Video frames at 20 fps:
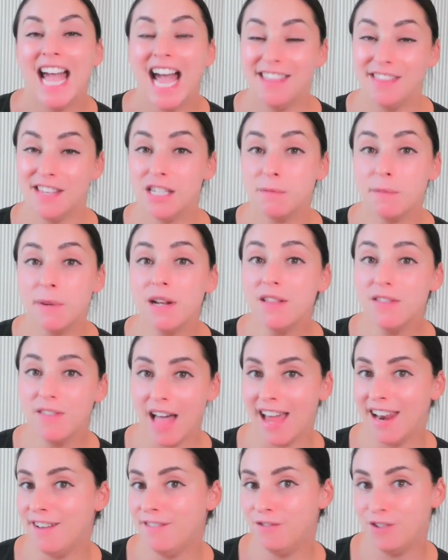and this put a
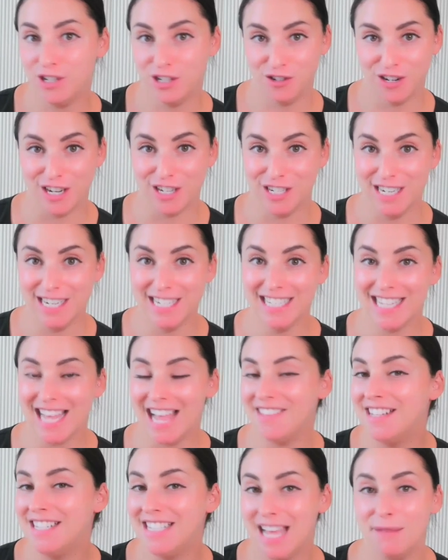lot of restrictions
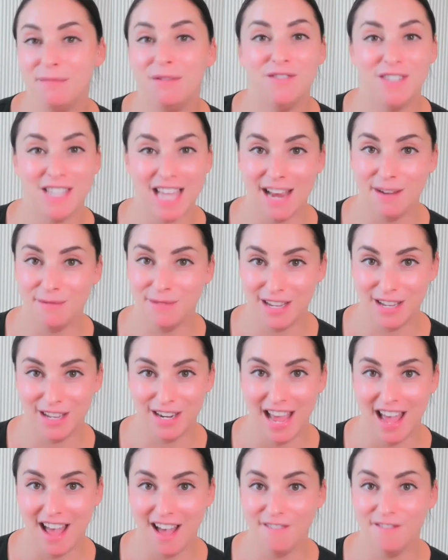on the type of sign we could
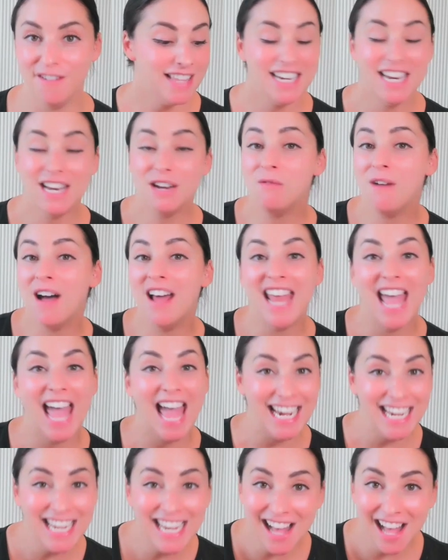have. They didn't want
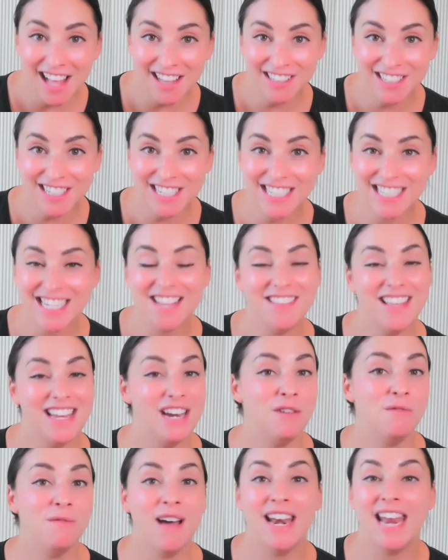any colors, they
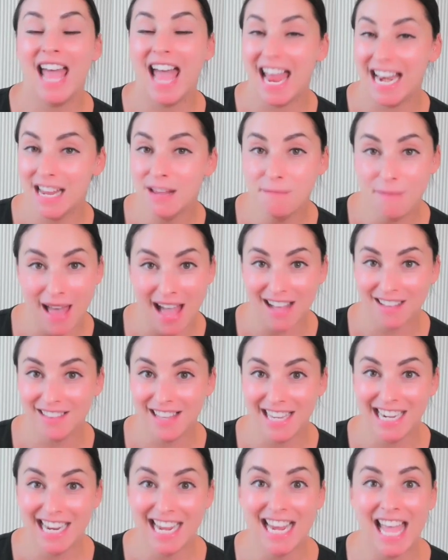didn't want any
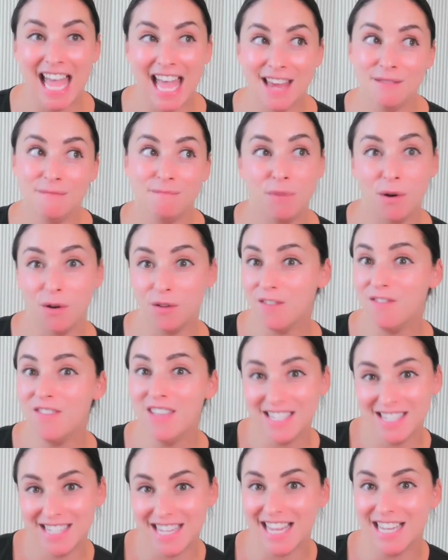backlighting, and both of
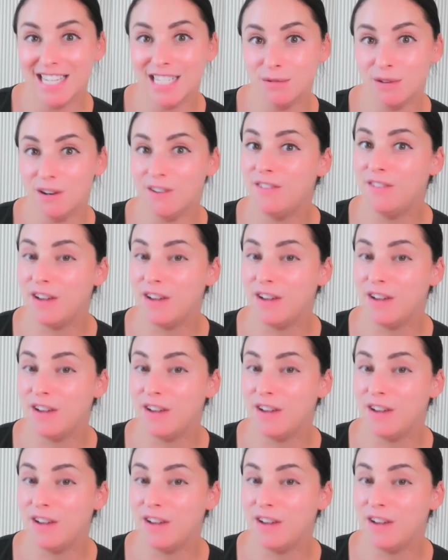these things were